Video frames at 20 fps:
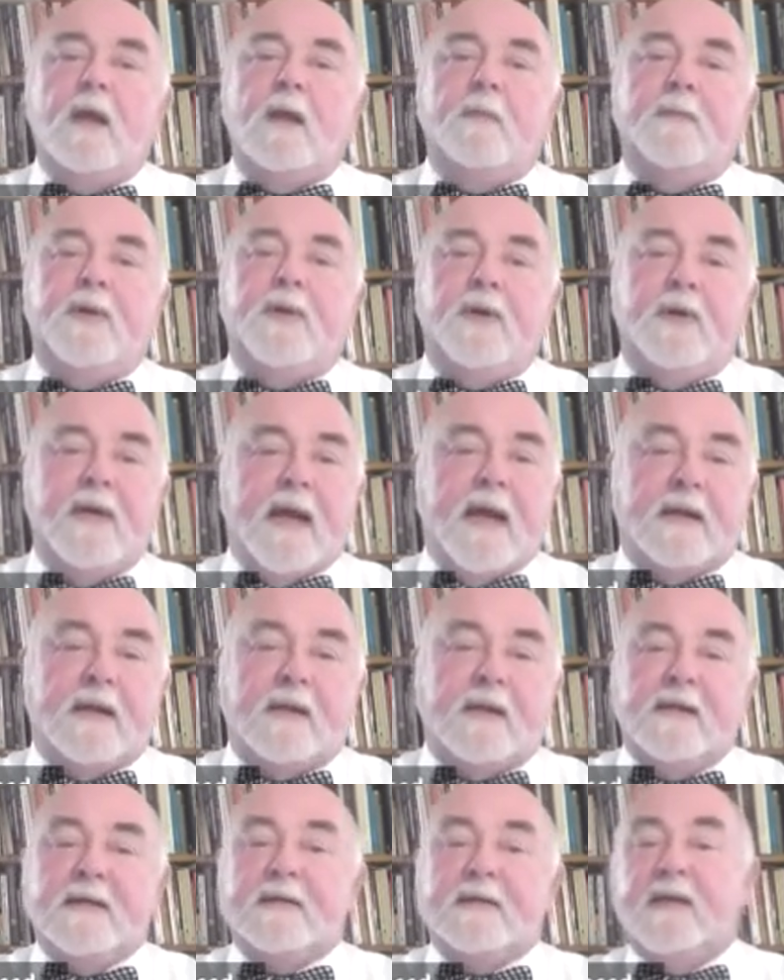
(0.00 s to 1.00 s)

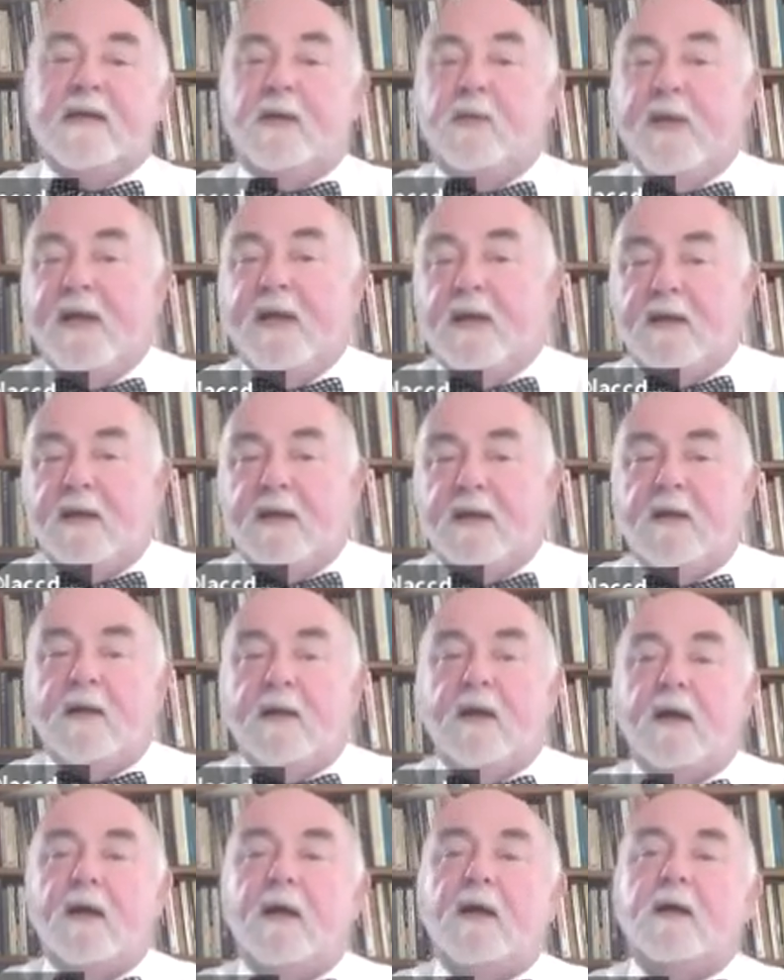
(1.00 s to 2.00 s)
periodically, say weekly,
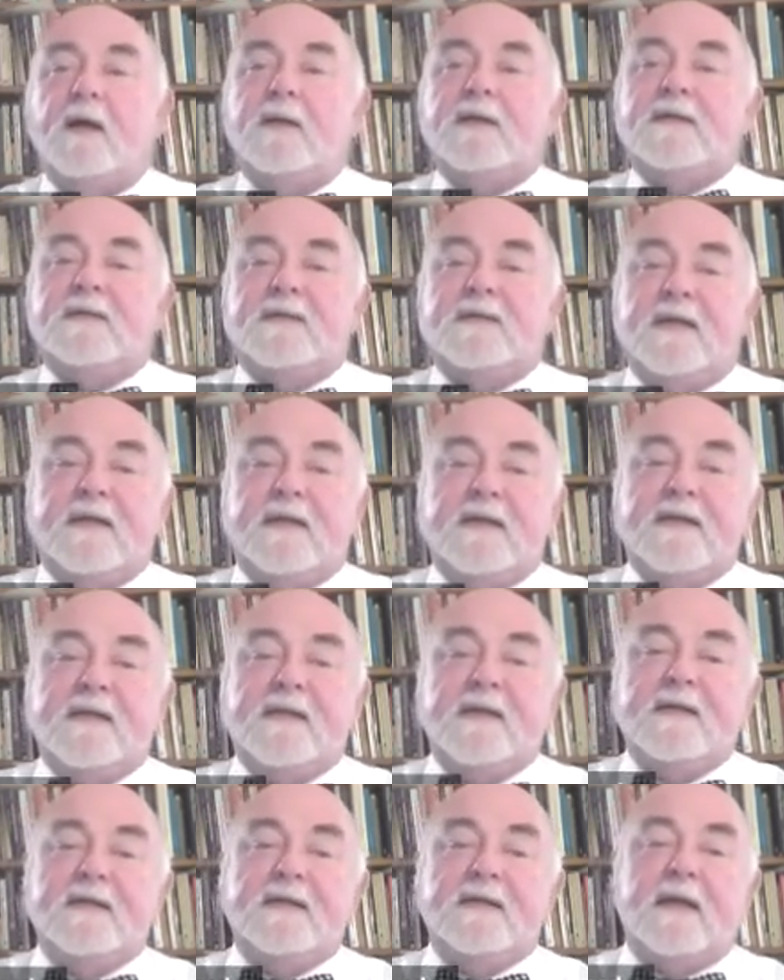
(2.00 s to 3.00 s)
uh, set these
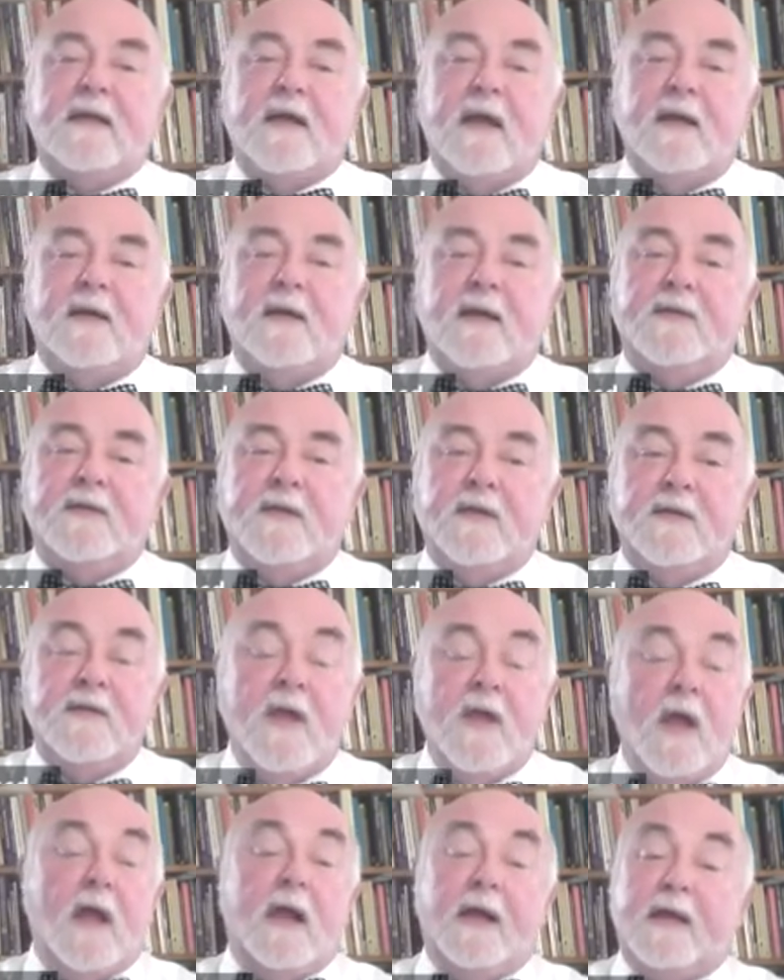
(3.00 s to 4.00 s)
things into context. And this,
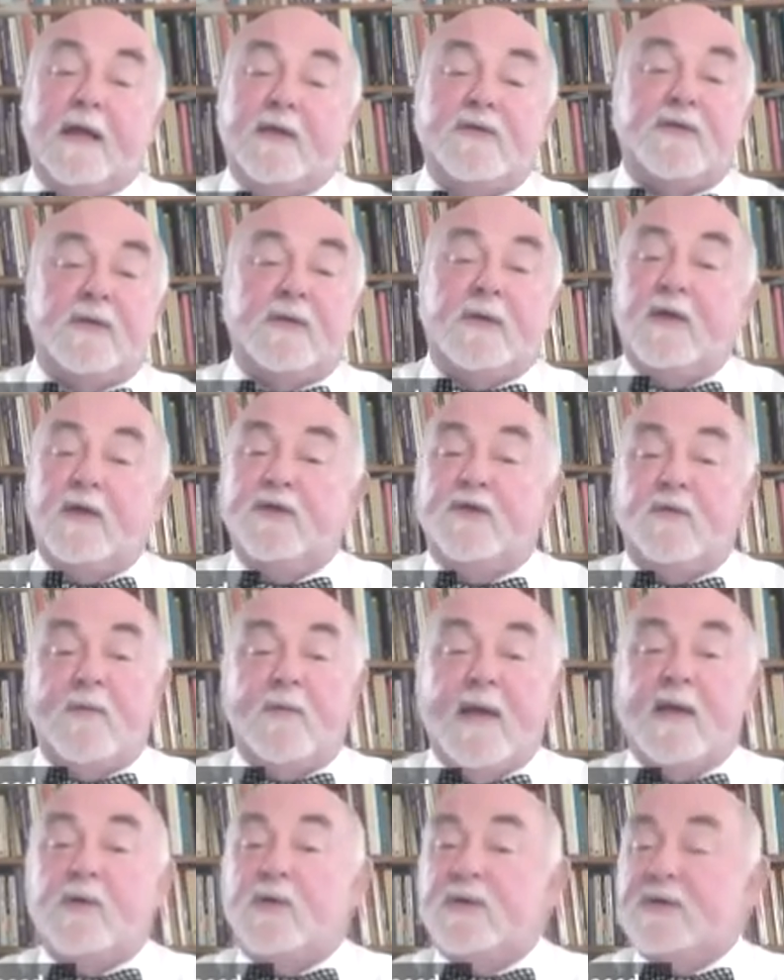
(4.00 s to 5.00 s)
again, certainly goes for
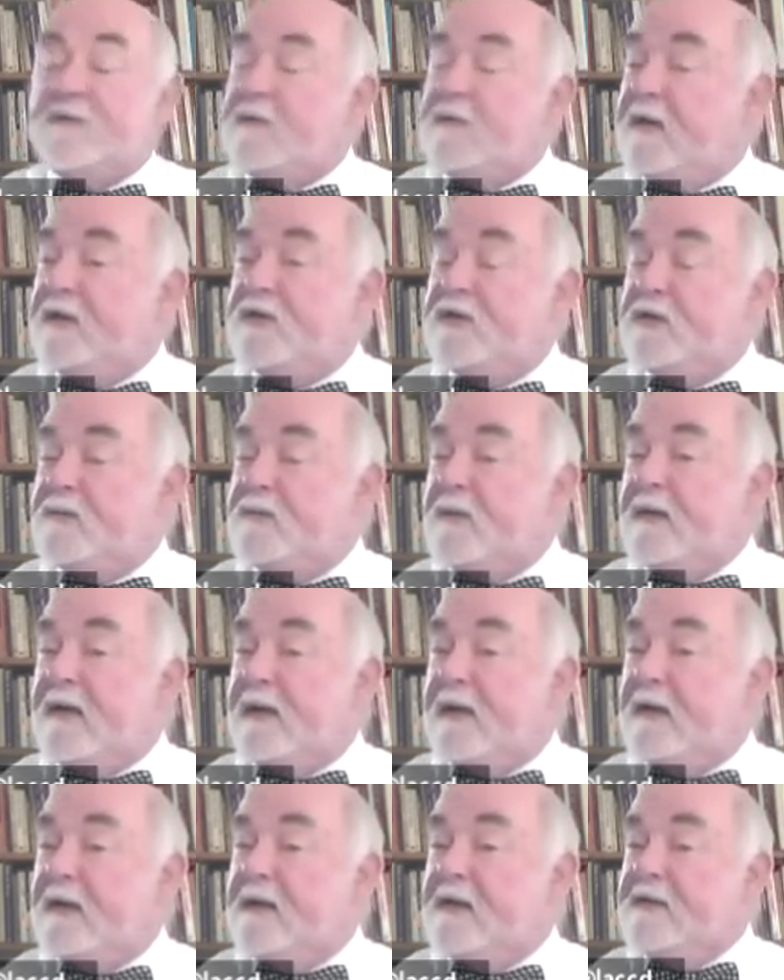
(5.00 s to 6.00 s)
my course of lectures, but
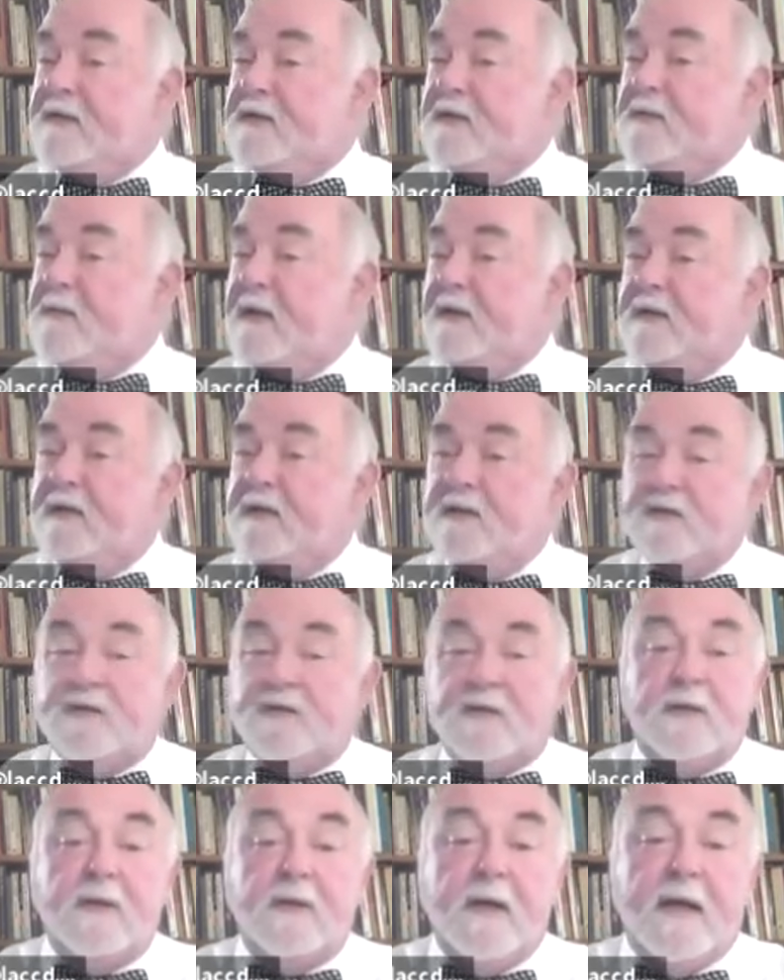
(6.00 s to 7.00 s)
again, I suspect it's
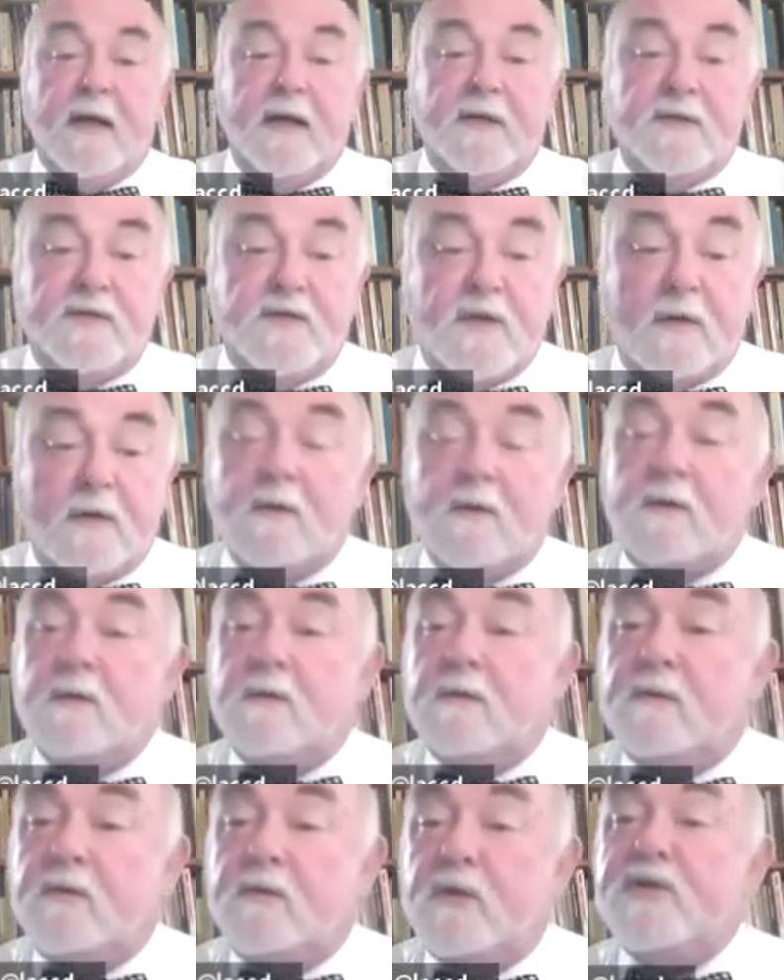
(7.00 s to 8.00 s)
uh, it's general
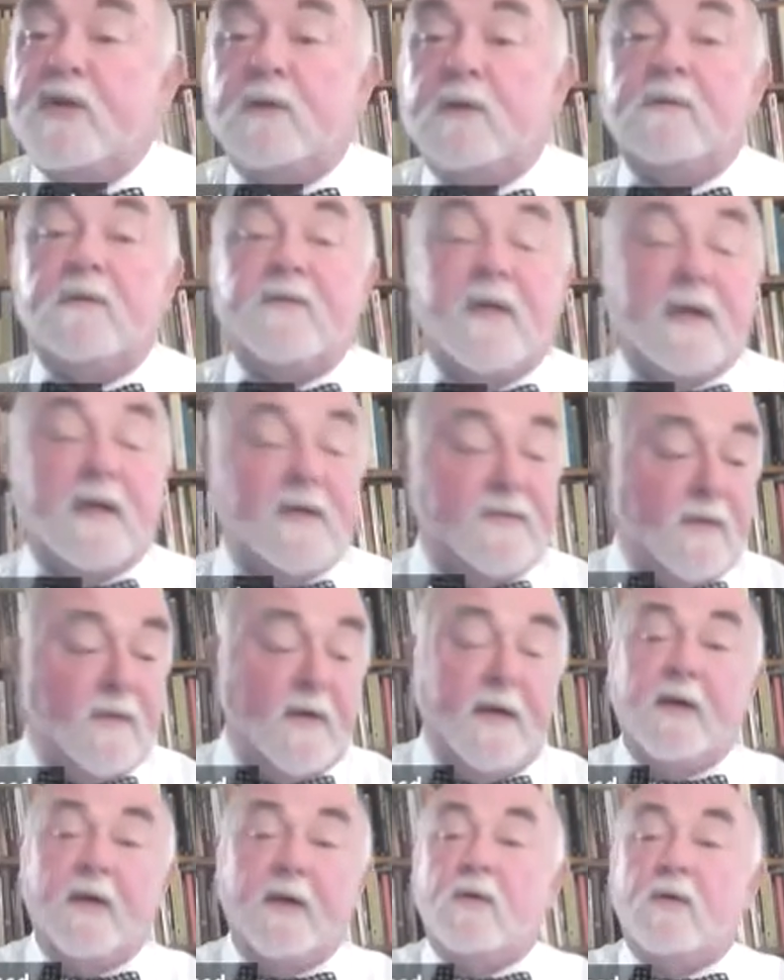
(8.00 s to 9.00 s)
good general advice for
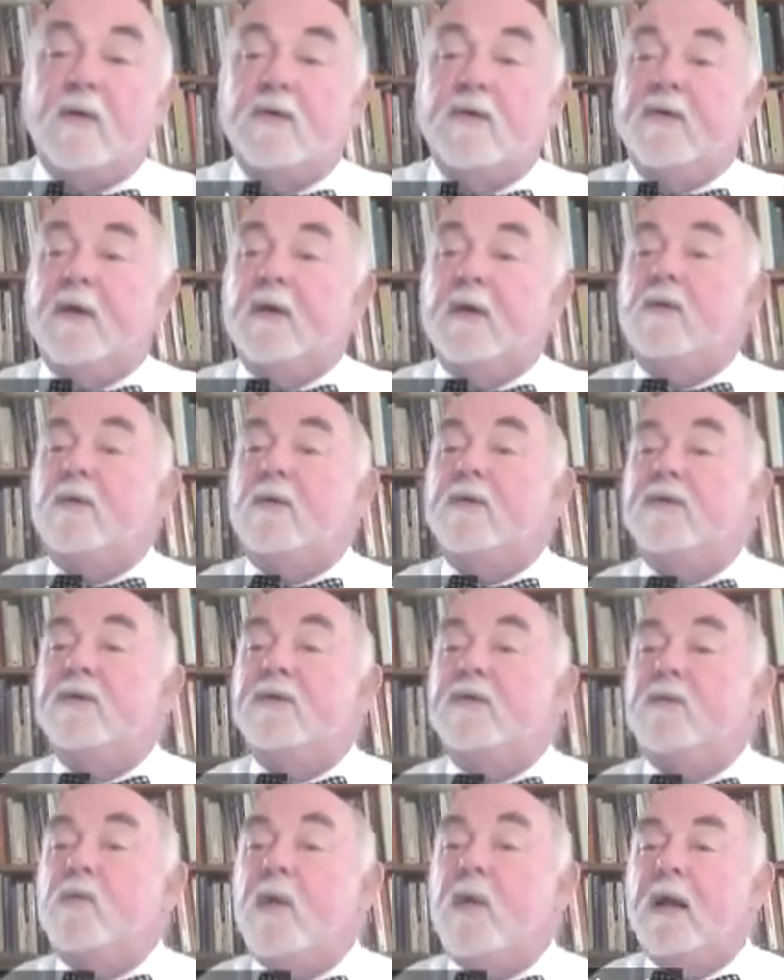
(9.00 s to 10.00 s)
any course other course
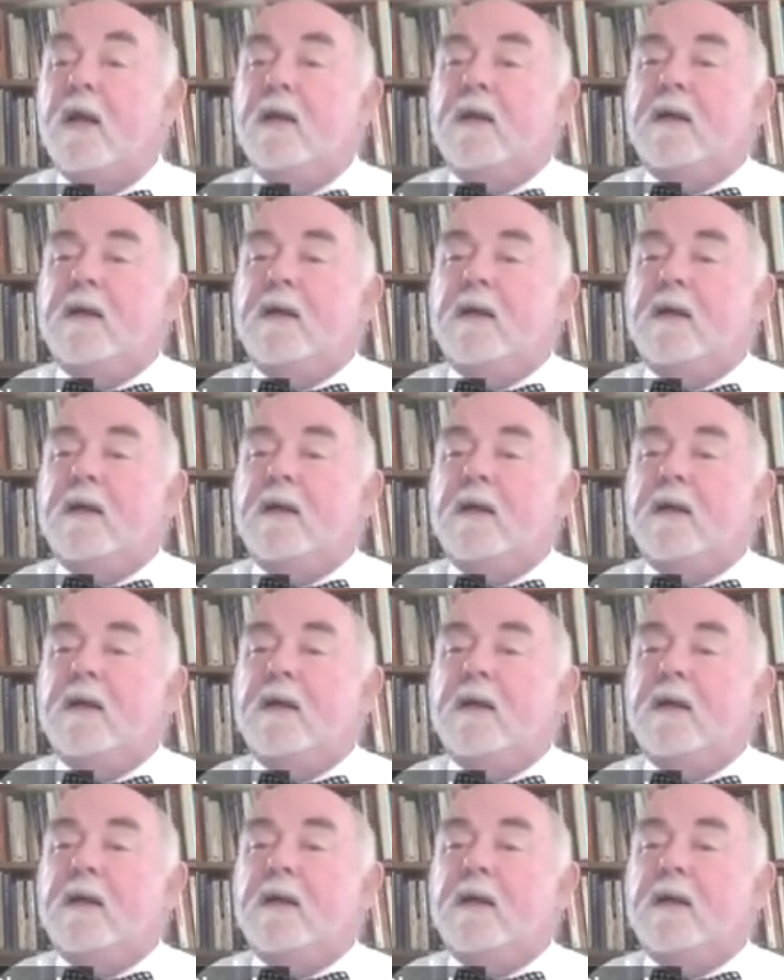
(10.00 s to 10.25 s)
as well.